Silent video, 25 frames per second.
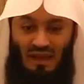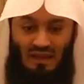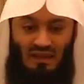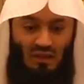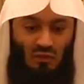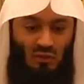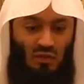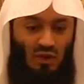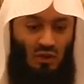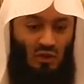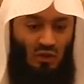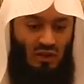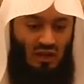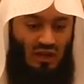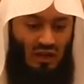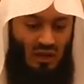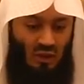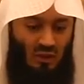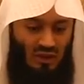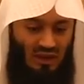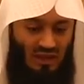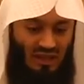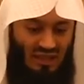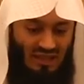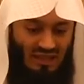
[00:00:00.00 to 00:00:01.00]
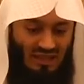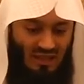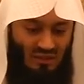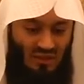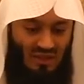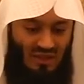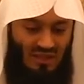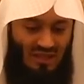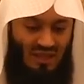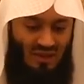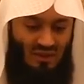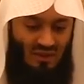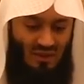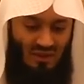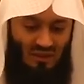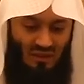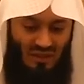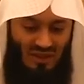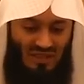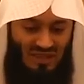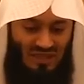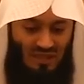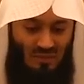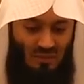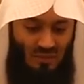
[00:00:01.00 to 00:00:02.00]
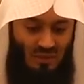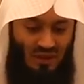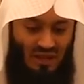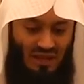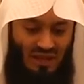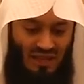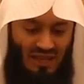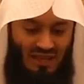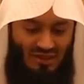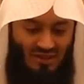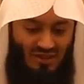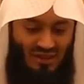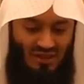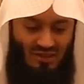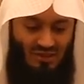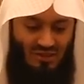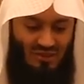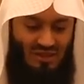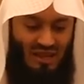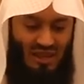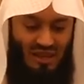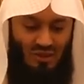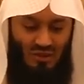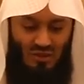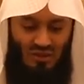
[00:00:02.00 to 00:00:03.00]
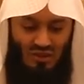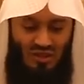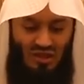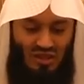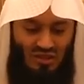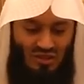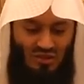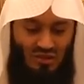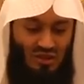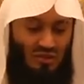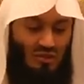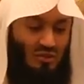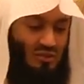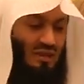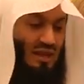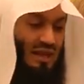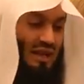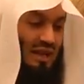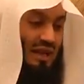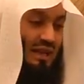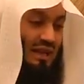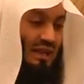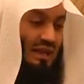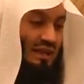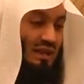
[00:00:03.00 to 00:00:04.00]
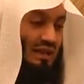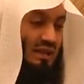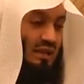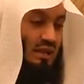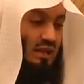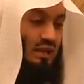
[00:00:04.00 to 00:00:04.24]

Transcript: And then we look at our kids and we say, well, what's the point? He's going to die or she's going to die.